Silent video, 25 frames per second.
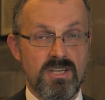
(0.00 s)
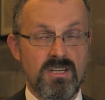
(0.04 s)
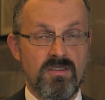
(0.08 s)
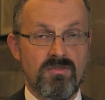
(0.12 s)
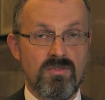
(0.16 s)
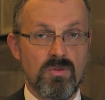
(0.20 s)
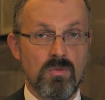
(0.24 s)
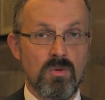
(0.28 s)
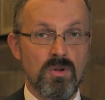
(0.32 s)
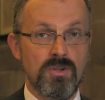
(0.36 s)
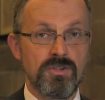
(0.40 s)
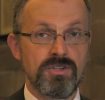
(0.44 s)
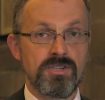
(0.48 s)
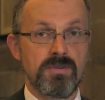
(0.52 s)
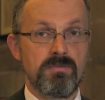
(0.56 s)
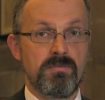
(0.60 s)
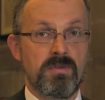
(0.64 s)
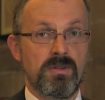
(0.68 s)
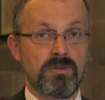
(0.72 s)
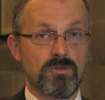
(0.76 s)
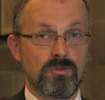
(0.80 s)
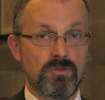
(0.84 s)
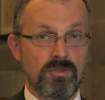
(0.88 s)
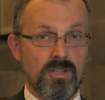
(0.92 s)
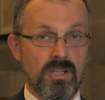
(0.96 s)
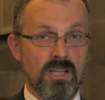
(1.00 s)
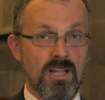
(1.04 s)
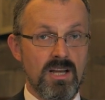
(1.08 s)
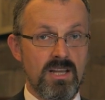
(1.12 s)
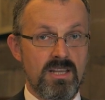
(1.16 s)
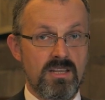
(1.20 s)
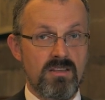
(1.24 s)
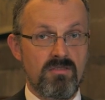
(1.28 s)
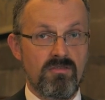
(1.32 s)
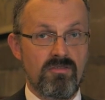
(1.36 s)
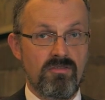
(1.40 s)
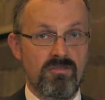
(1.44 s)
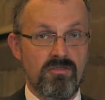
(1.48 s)
If you want to build
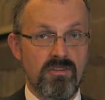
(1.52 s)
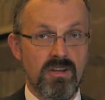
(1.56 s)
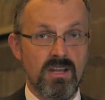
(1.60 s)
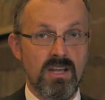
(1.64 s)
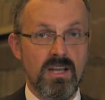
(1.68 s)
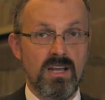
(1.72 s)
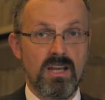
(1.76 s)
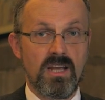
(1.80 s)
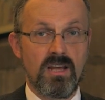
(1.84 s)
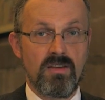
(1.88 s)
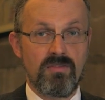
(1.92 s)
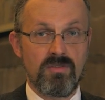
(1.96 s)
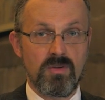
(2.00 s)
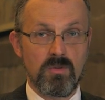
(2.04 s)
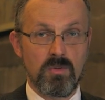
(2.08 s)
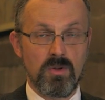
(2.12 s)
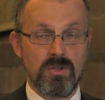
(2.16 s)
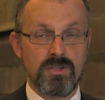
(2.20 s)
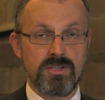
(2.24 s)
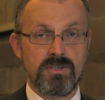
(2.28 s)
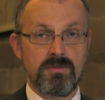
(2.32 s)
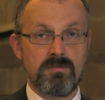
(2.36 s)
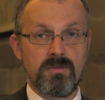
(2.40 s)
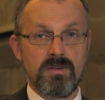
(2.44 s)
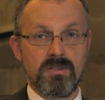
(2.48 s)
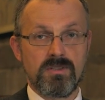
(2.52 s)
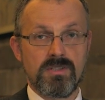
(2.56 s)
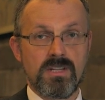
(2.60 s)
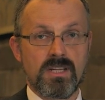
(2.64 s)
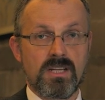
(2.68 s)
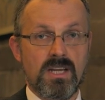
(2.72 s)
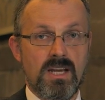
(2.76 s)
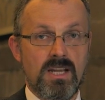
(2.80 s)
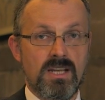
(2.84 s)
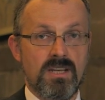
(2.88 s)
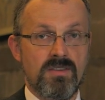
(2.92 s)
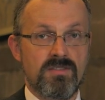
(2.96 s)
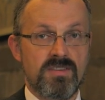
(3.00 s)
life, if you want to build the
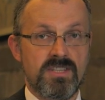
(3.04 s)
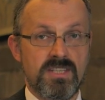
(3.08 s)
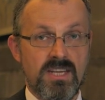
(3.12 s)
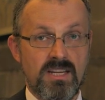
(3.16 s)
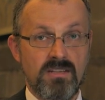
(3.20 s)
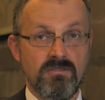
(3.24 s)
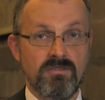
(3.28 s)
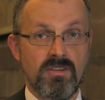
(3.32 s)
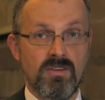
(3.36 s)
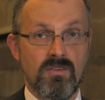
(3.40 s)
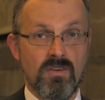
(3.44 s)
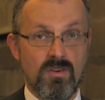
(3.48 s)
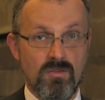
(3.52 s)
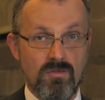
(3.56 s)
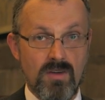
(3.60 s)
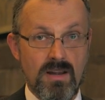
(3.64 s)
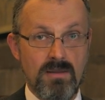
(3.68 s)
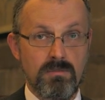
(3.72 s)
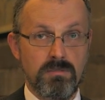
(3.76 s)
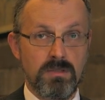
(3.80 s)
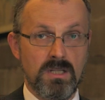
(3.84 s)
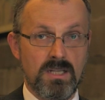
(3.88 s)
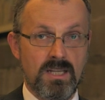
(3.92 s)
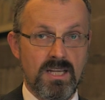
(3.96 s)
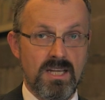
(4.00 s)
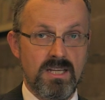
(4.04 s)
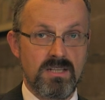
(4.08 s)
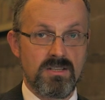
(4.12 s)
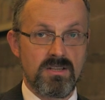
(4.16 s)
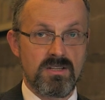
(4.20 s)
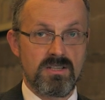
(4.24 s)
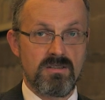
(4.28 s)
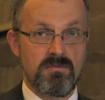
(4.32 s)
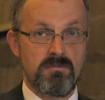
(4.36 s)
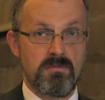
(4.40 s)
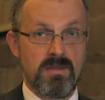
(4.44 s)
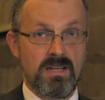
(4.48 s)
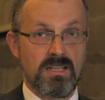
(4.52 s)
kind of cellular replicators
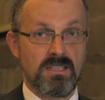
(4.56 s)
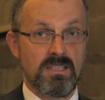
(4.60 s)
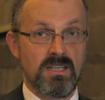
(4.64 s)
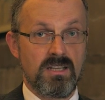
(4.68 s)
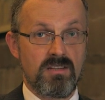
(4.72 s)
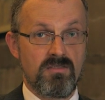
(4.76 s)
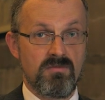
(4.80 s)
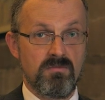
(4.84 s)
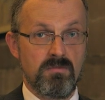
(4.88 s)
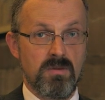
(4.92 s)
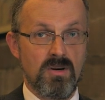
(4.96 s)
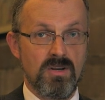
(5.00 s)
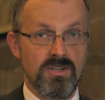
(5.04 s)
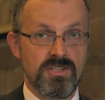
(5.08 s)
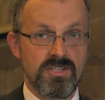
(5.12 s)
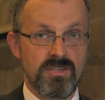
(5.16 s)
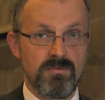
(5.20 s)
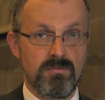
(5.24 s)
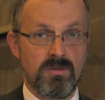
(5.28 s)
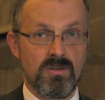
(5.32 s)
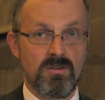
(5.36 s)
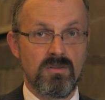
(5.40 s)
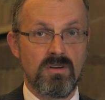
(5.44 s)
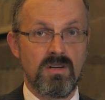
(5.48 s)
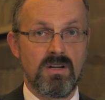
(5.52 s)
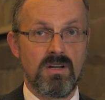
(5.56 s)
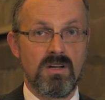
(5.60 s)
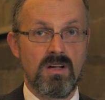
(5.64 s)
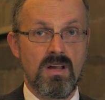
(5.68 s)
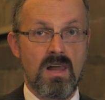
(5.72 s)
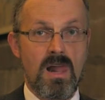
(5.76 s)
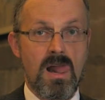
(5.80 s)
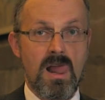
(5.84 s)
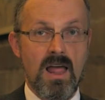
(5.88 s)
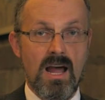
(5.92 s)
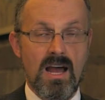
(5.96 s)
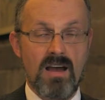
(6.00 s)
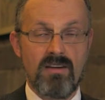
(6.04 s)
that make life possible,
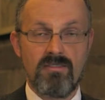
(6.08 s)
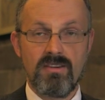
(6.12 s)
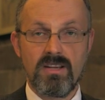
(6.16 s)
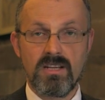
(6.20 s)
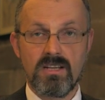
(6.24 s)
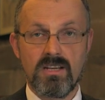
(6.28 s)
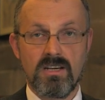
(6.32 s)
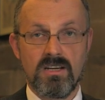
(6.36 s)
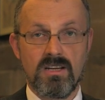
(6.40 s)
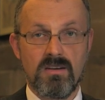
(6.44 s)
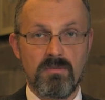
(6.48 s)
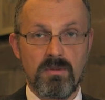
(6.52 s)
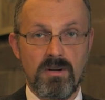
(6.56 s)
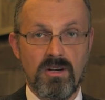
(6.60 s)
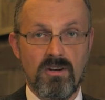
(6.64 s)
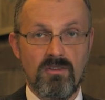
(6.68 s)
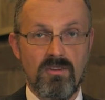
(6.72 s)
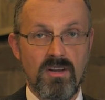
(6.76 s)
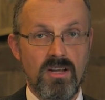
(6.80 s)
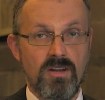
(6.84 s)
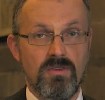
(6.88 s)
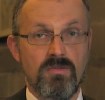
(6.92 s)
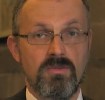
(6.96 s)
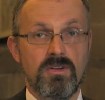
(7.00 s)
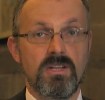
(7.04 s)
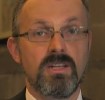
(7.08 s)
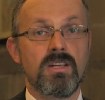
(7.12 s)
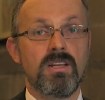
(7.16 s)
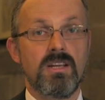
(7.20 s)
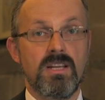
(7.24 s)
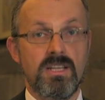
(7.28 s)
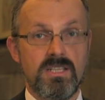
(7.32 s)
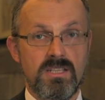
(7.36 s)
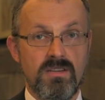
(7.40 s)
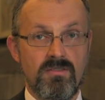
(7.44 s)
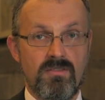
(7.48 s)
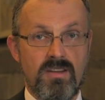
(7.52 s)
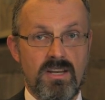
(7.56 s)
having carbon around
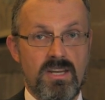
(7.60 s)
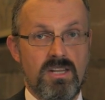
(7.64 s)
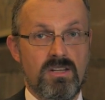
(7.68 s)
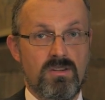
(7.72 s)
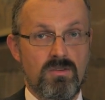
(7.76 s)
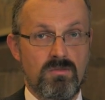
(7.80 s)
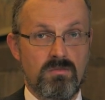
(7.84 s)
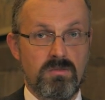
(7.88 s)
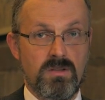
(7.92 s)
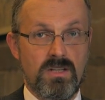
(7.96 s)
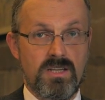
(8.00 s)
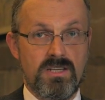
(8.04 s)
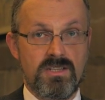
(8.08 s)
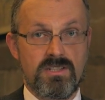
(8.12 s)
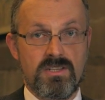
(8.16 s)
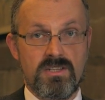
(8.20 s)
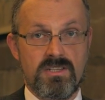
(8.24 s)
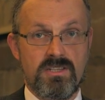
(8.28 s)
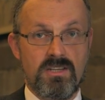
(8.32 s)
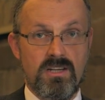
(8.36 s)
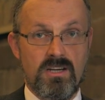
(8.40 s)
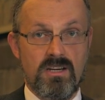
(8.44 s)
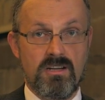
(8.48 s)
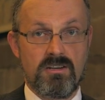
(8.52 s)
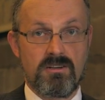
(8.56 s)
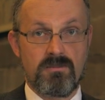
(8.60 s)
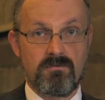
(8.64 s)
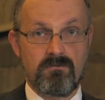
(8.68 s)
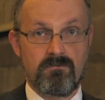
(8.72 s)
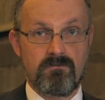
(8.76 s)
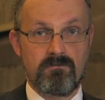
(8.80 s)
is a very good place to start.